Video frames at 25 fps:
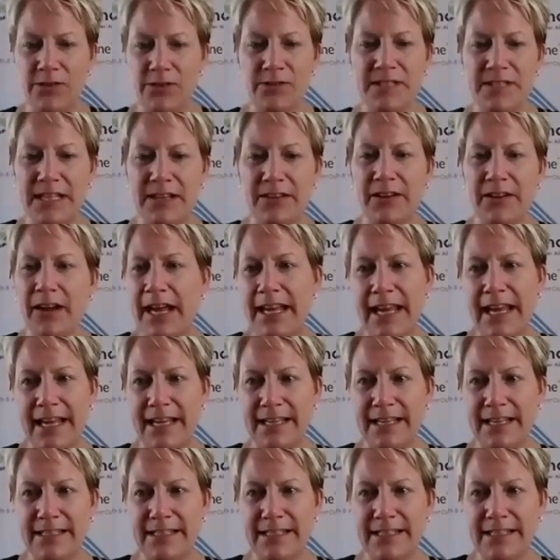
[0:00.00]
her? I
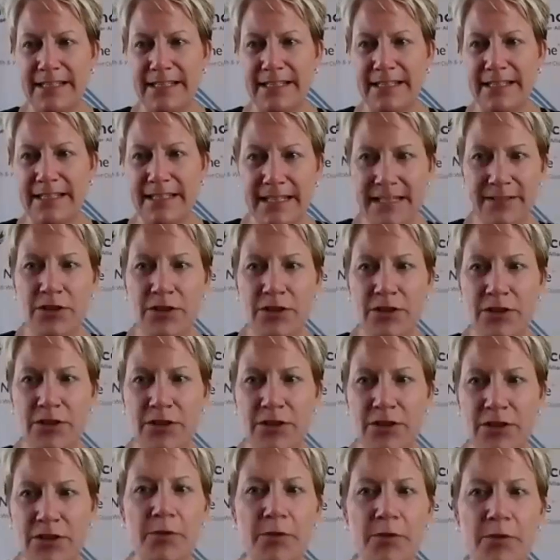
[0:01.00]
can't.
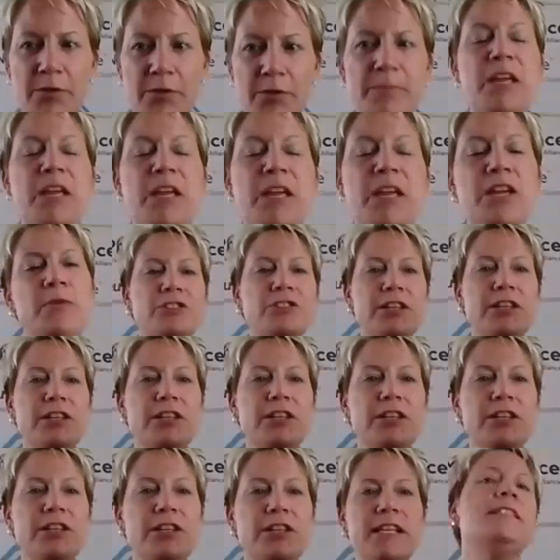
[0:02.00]
No, you would actually
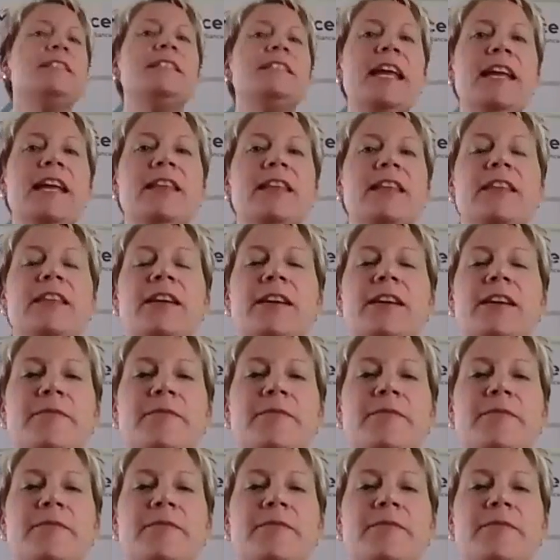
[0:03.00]
need to take